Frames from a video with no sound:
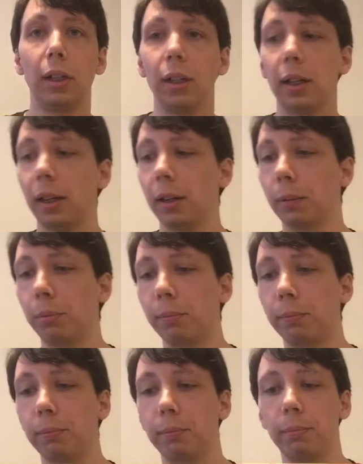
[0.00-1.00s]
that
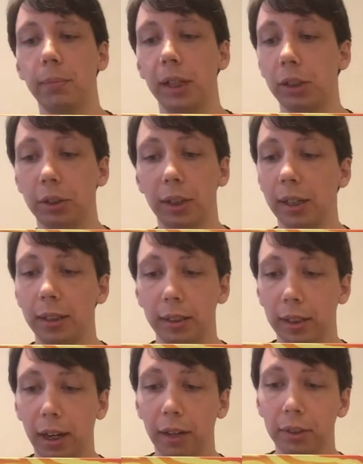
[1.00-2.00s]

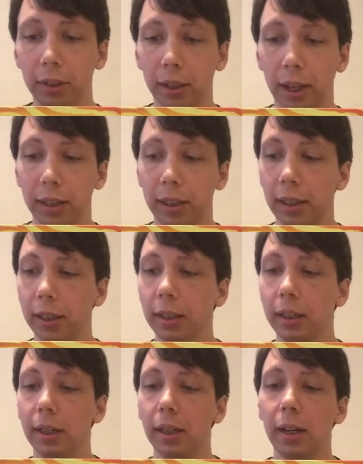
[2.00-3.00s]
I've selected,
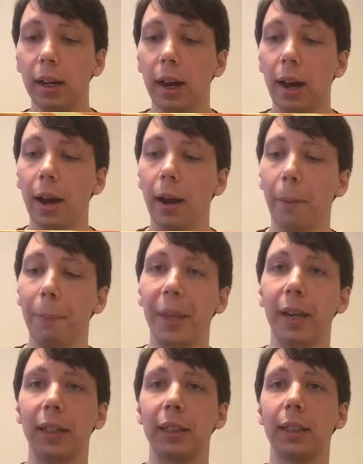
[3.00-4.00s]

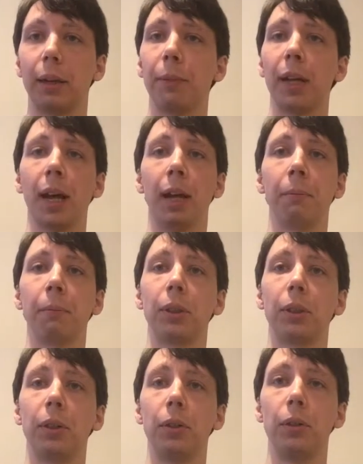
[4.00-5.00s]
that it's
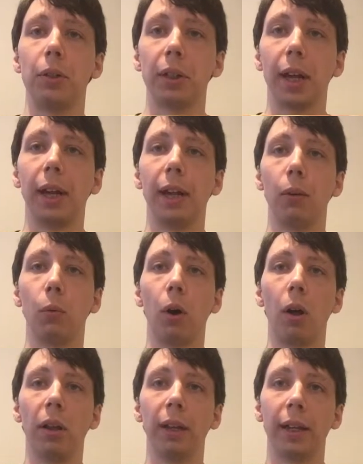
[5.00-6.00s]
sometimes you just kind of hit a
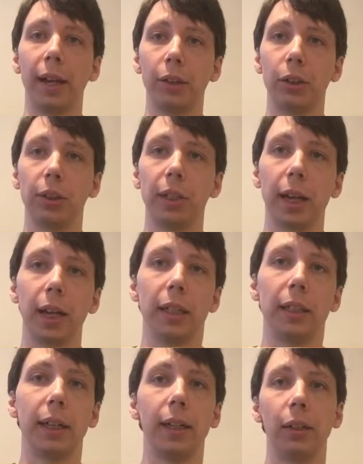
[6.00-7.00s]
wall on an
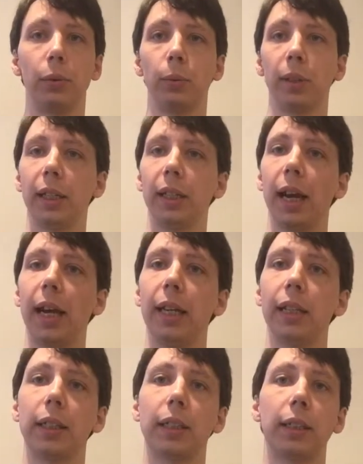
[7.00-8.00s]
exercise, and it's really
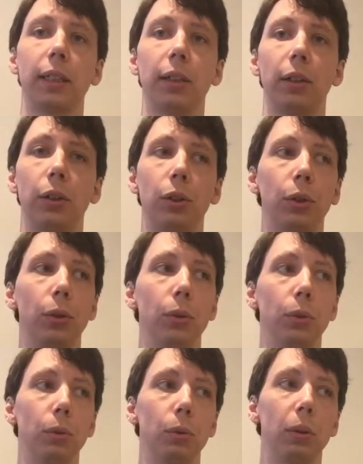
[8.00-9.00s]
nice
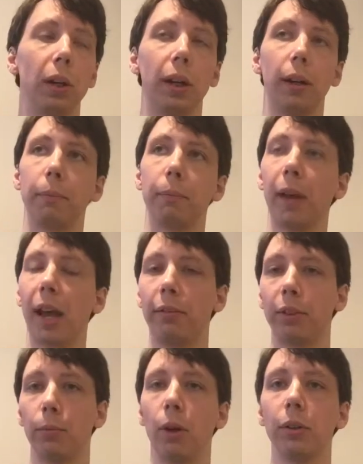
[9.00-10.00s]
to have
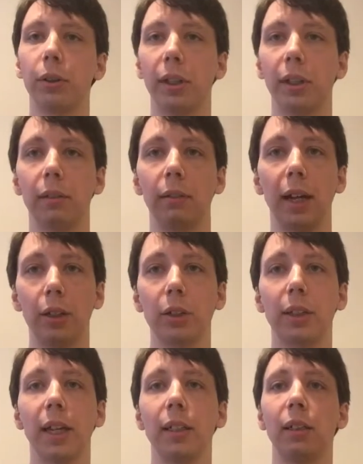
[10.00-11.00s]
some alternate
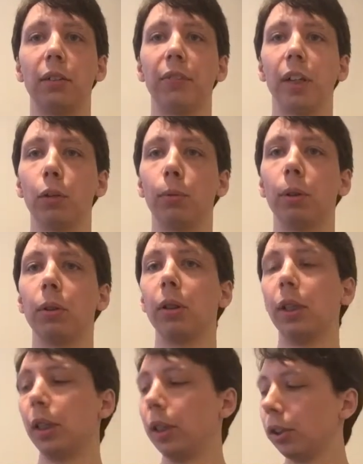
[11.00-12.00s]
exercises available
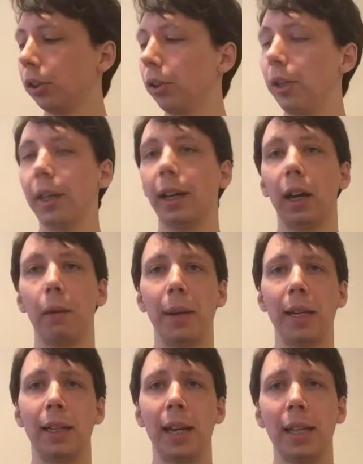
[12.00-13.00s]
so that you can kind of
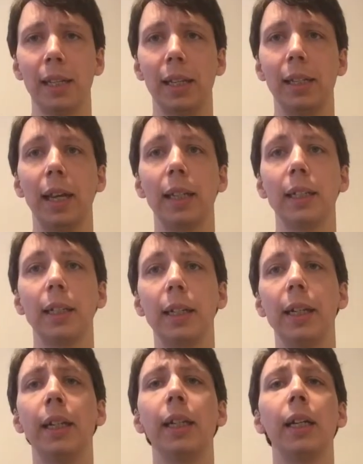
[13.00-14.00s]
maintain the
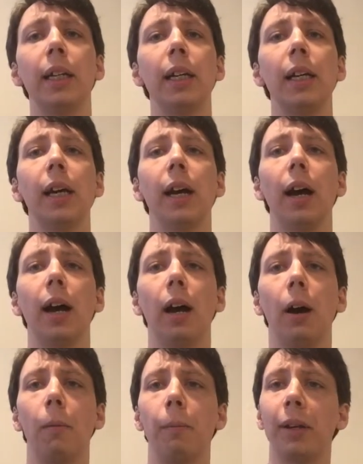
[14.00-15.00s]
intensity
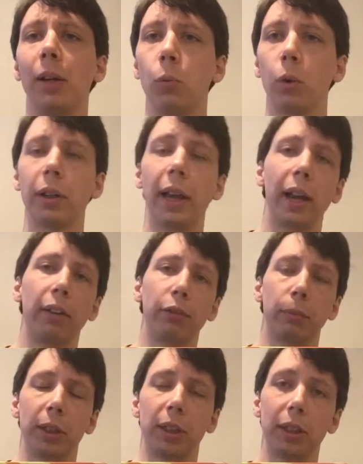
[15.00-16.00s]
and work at it
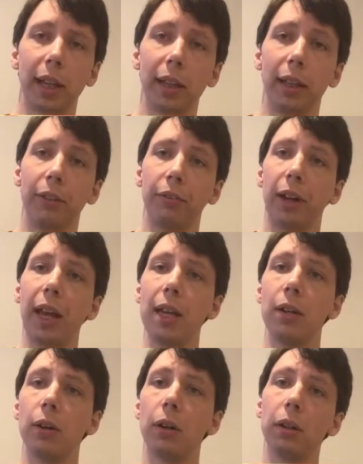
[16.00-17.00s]
from a slightly different
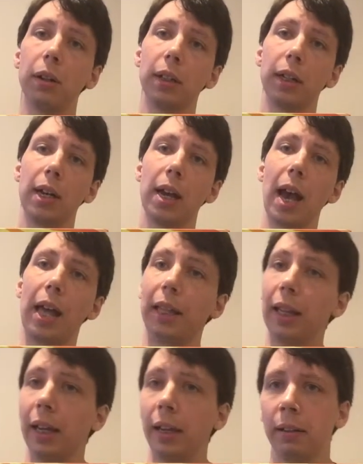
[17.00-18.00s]
angle. And
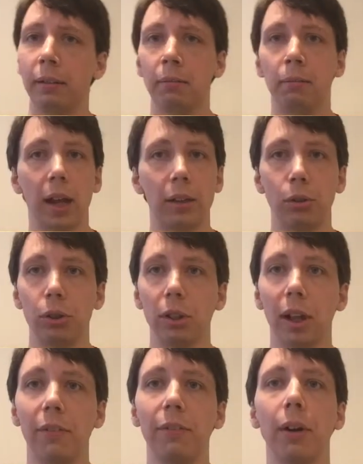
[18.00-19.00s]
then
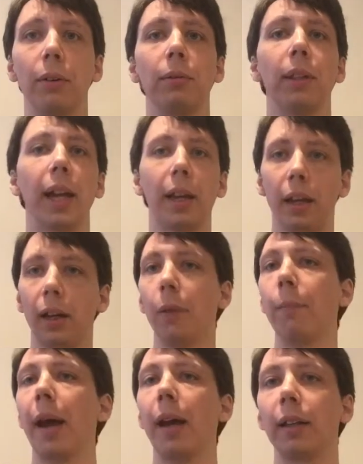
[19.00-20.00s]
usually I found that I could
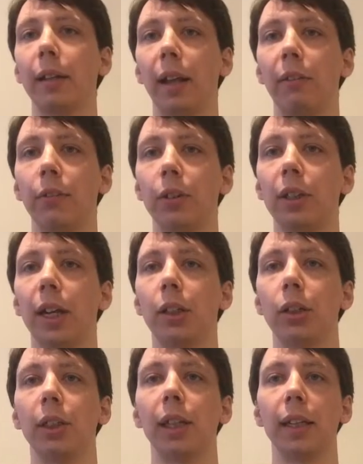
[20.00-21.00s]
come back to that first
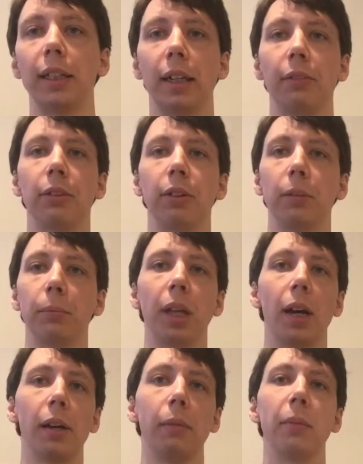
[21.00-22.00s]
exercise after some
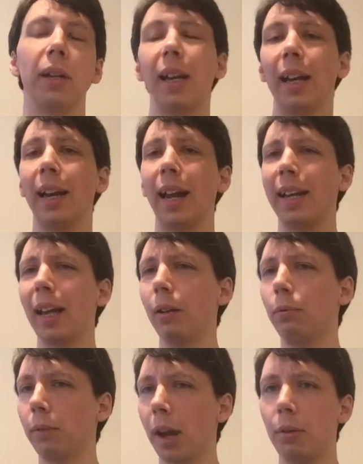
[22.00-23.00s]
time, and I kind
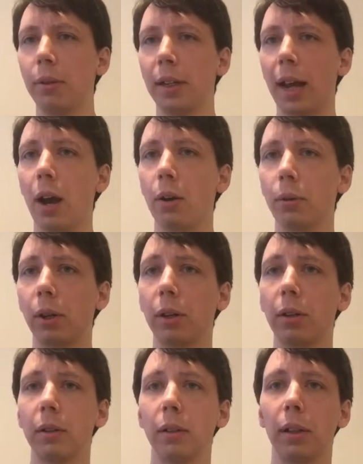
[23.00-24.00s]
of rounded out
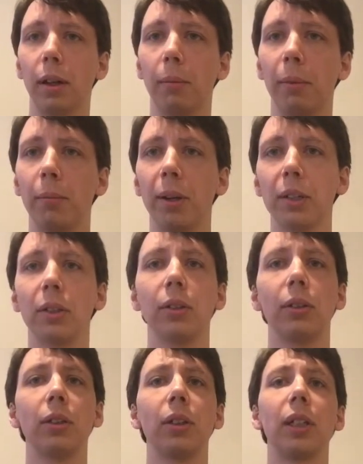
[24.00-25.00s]
my
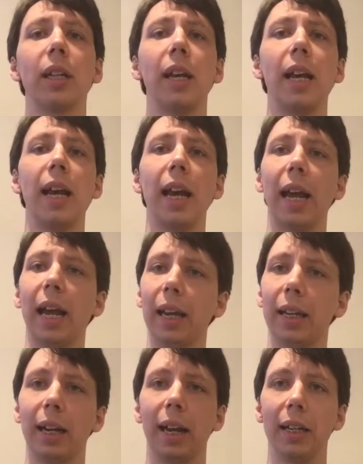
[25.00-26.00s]
muscles,
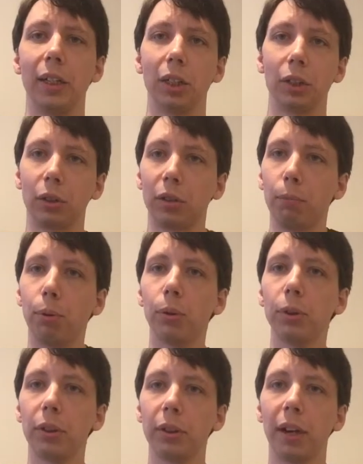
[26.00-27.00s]
and I had just sort of
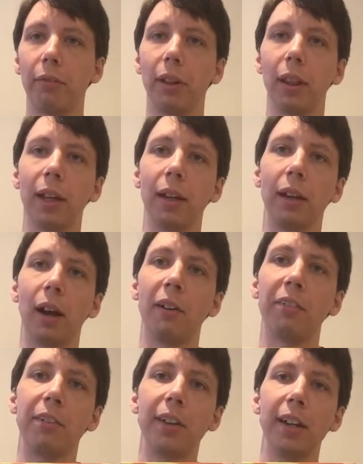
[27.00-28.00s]
bolstered everything enough
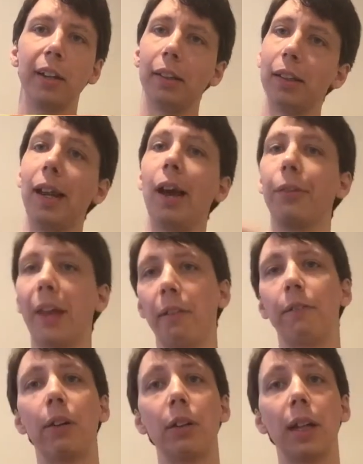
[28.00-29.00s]
that now
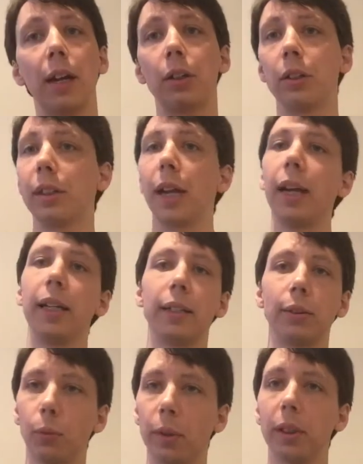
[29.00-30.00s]
that first
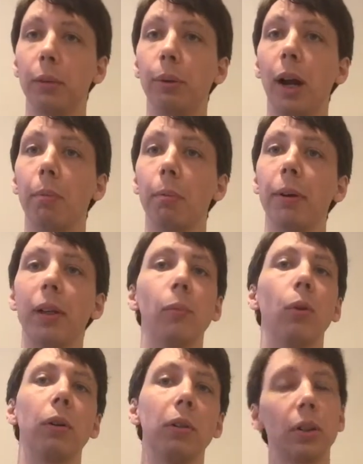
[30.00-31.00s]
exercise wasn't a problem
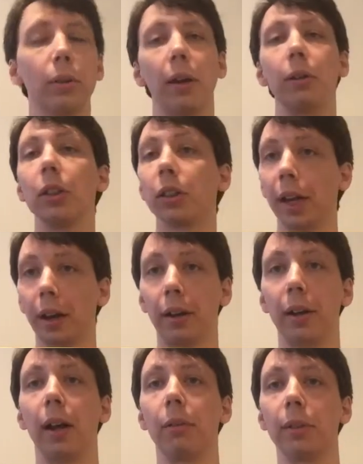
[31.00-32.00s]
anymore. So I would just
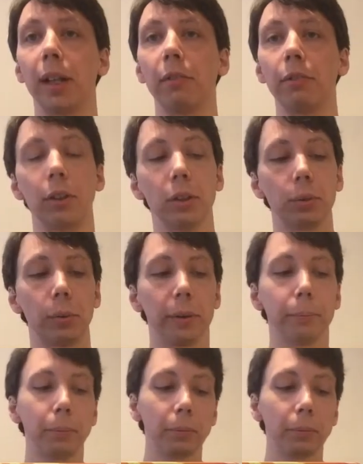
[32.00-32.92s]
carry on with that first one.